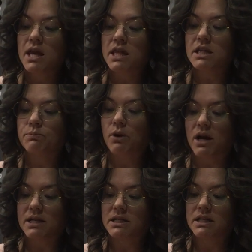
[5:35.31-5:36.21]
These
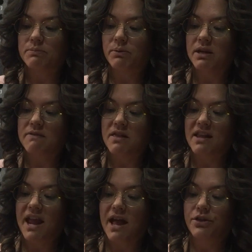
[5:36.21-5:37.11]
Protestants believed that the
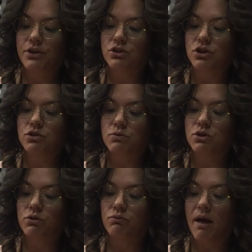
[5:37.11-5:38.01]
Catholic Church was
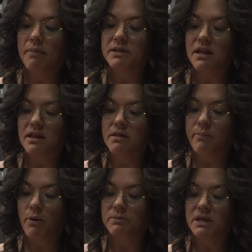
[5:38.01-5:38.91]
corrupt and that the
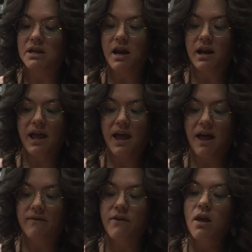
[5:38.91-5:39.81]
Pope did not
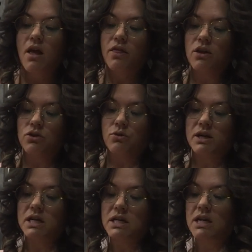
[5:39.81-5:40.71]
have the
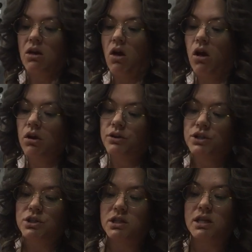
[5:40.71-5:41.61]
authority to tell all
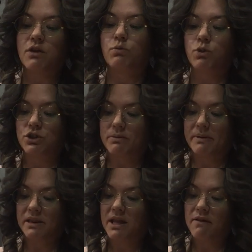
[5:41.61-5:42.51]
Christians how to worship
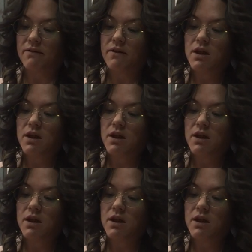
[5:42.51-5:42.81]
and live.